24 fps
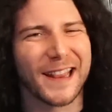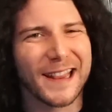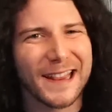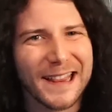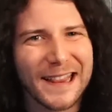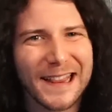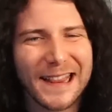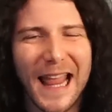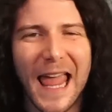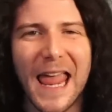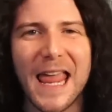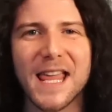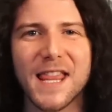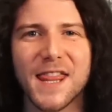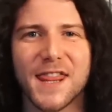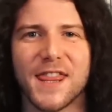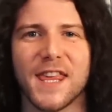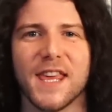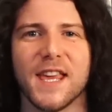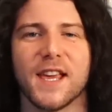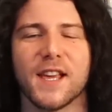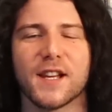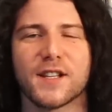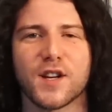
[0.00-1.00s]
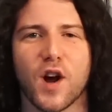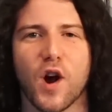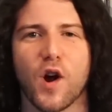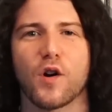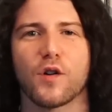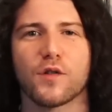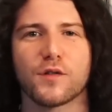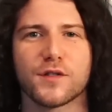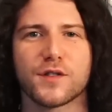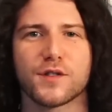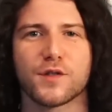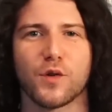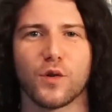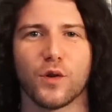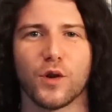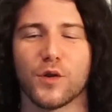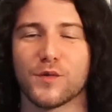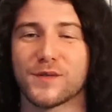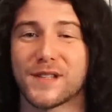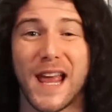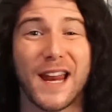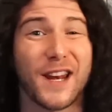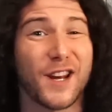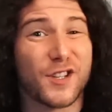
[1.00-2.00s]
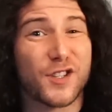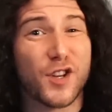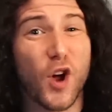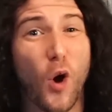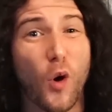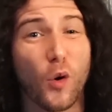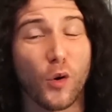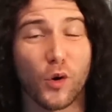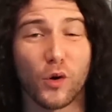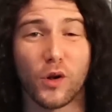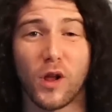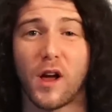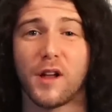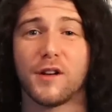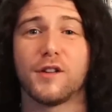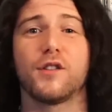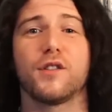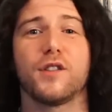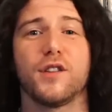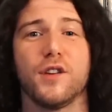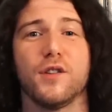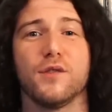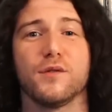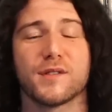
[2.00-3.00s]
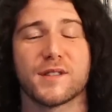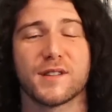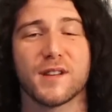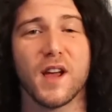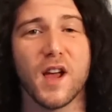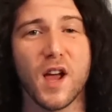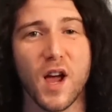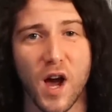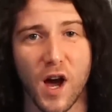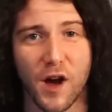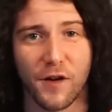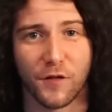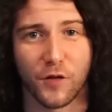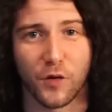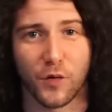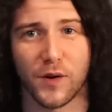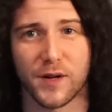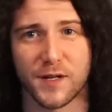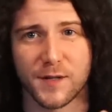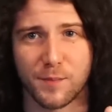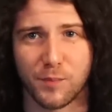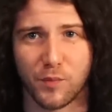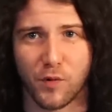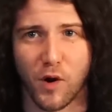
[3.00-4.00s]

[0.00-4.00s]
lengthy guitar solos and a total underuse of Chris